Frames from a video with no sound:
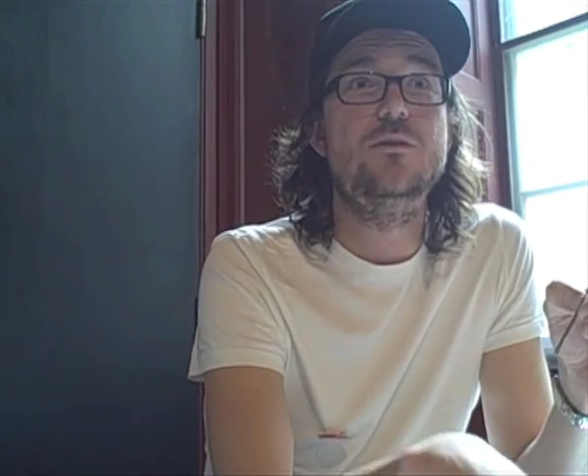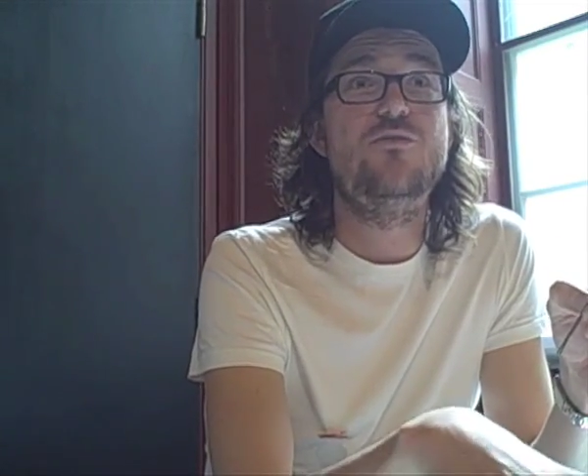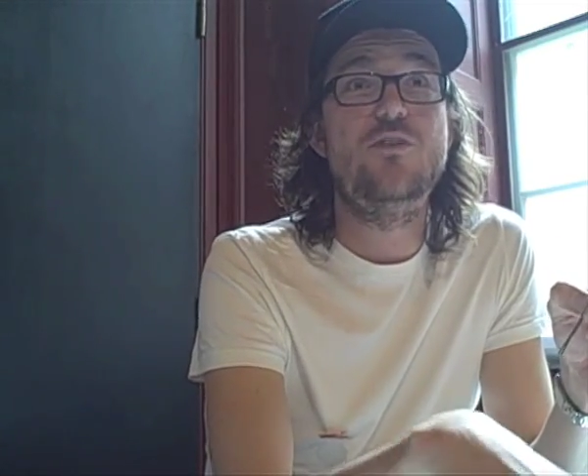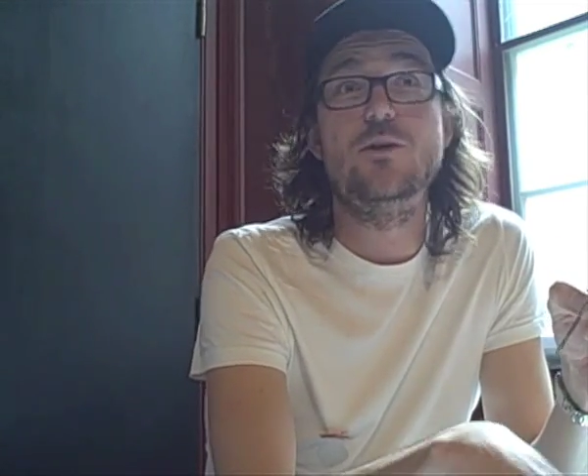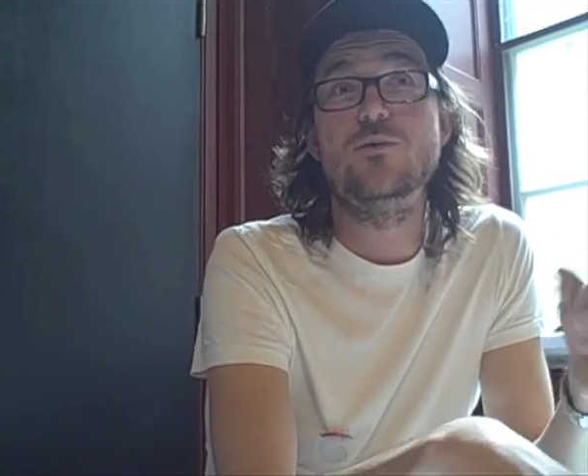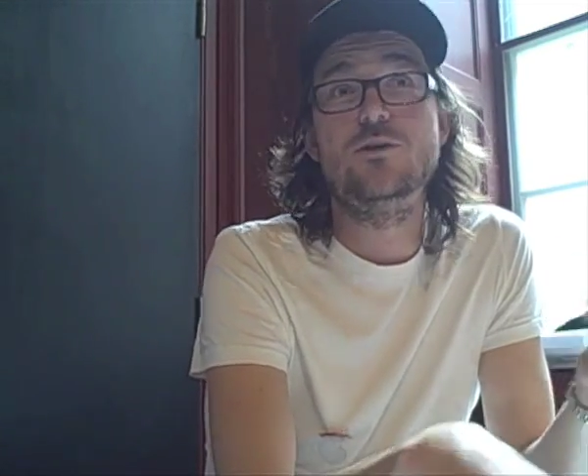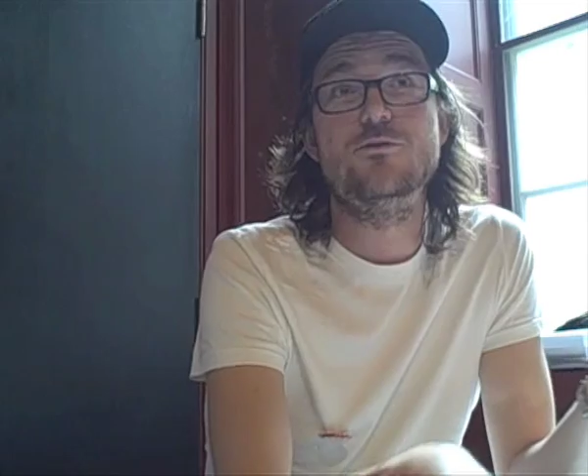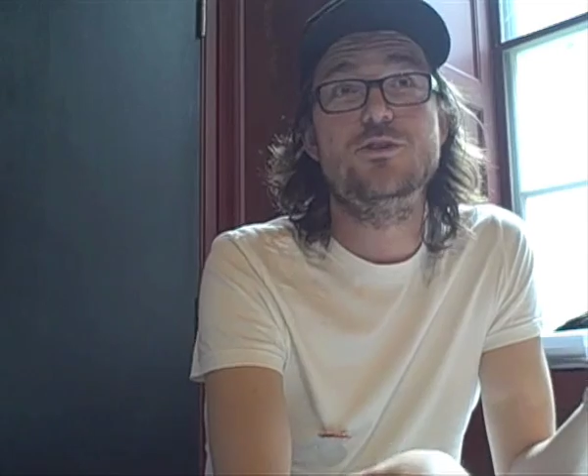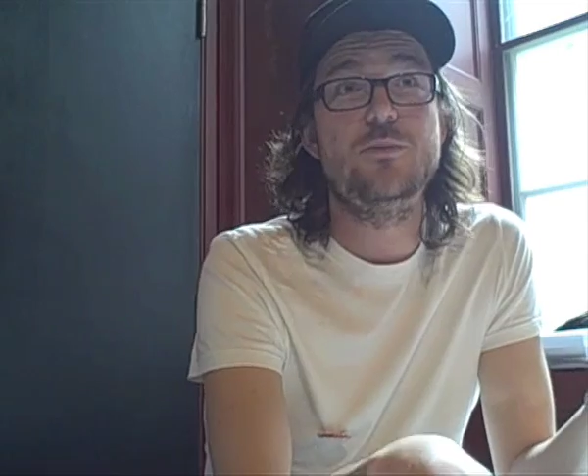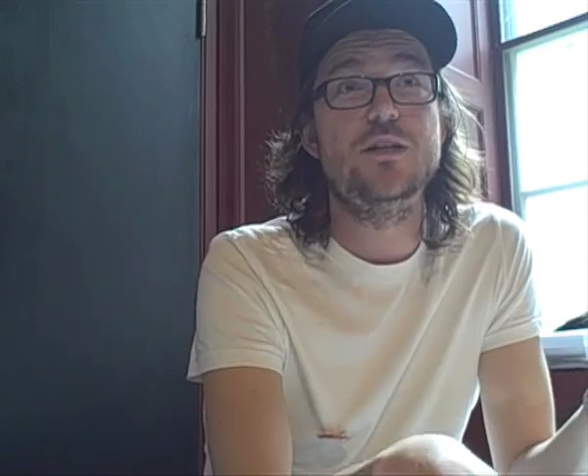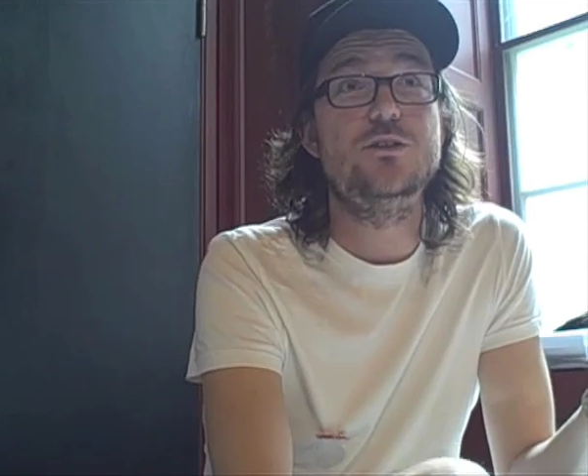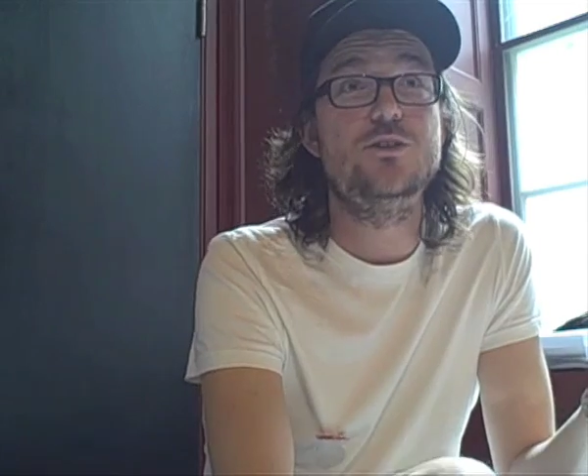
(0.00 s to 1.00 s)
very well
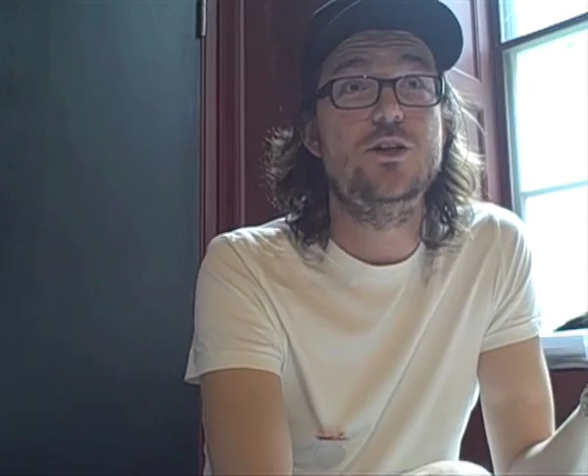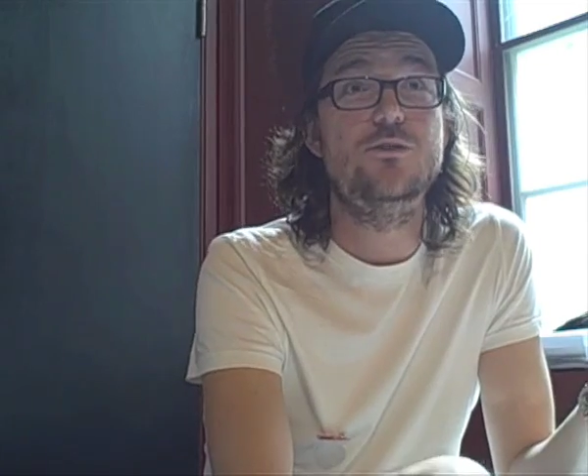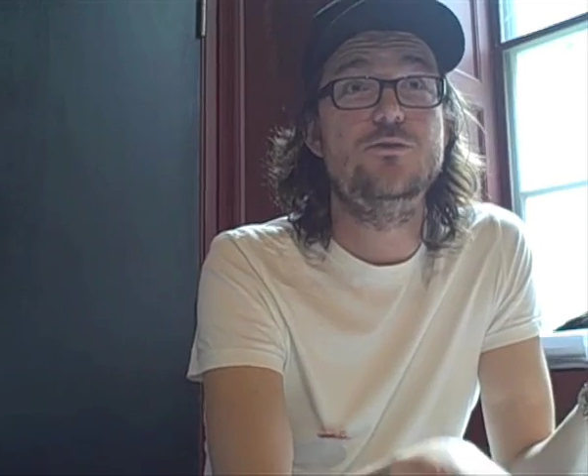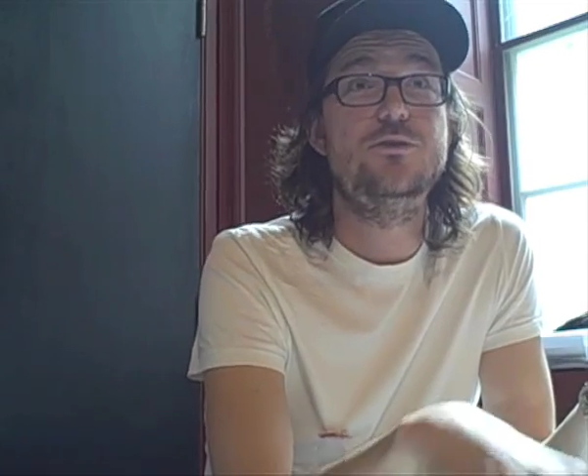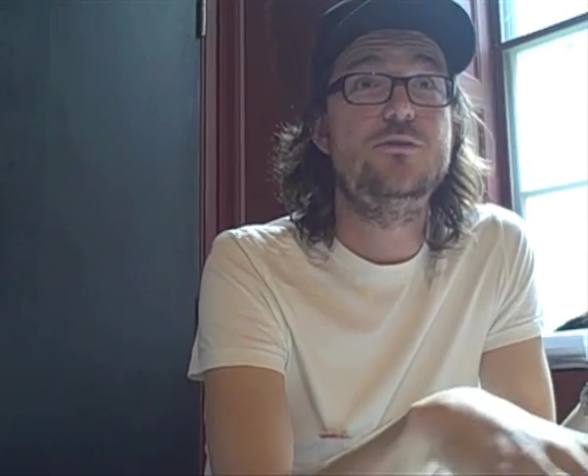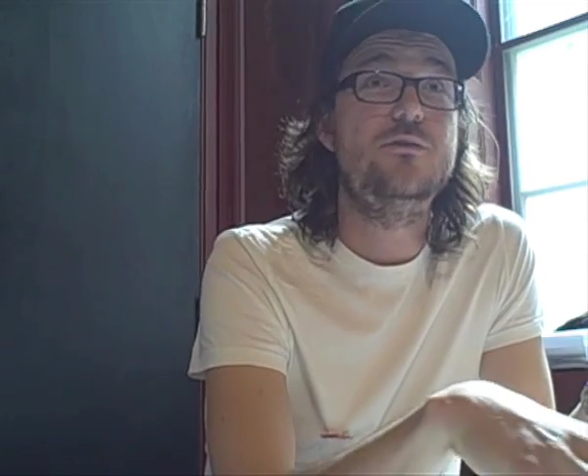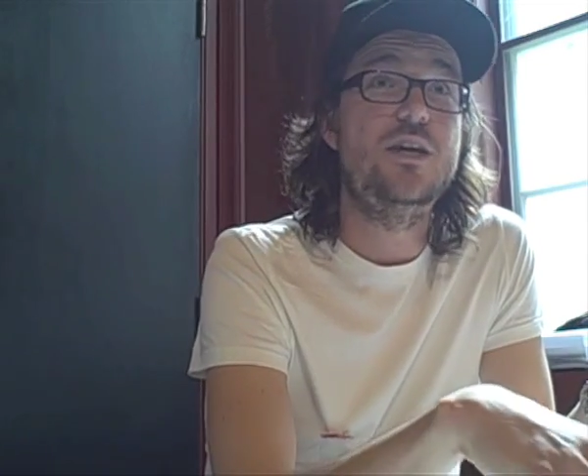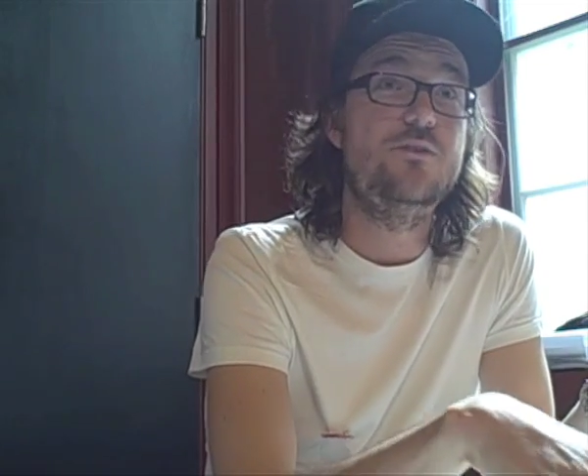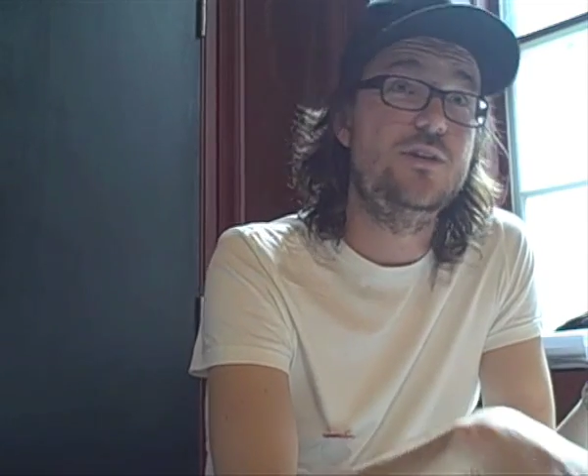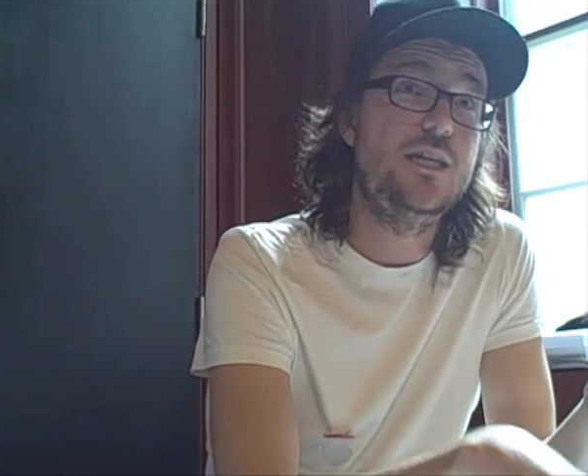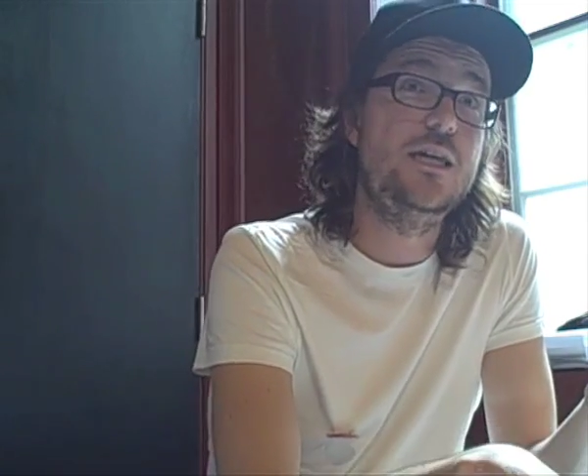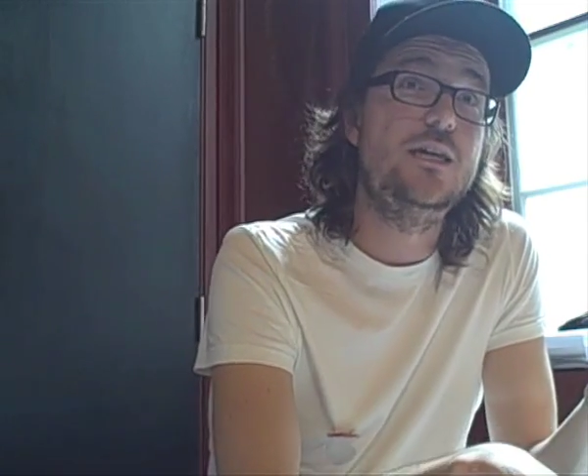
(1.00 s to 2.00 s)
respected shows every
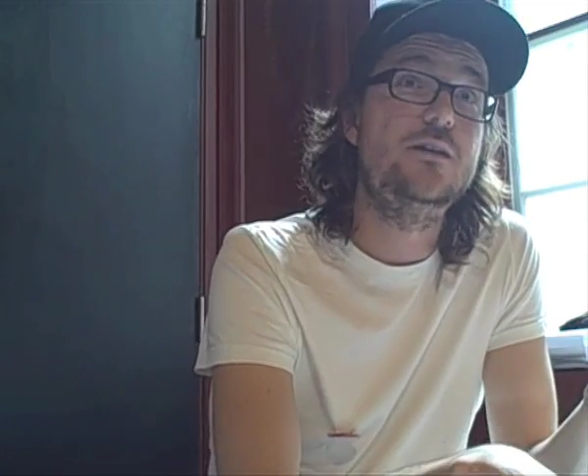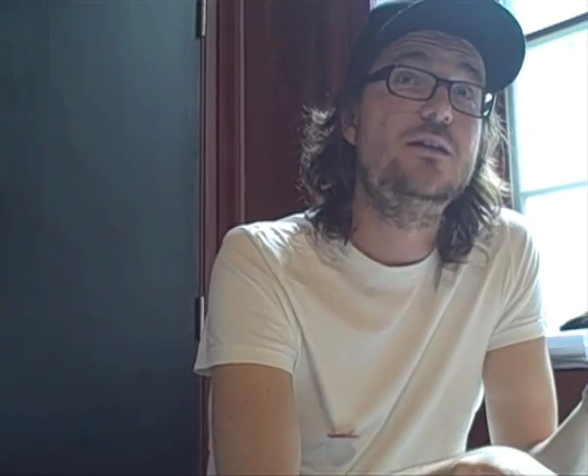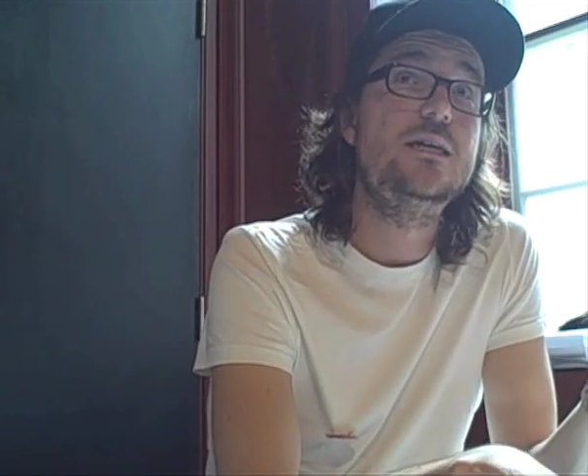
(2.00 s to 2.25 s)
year.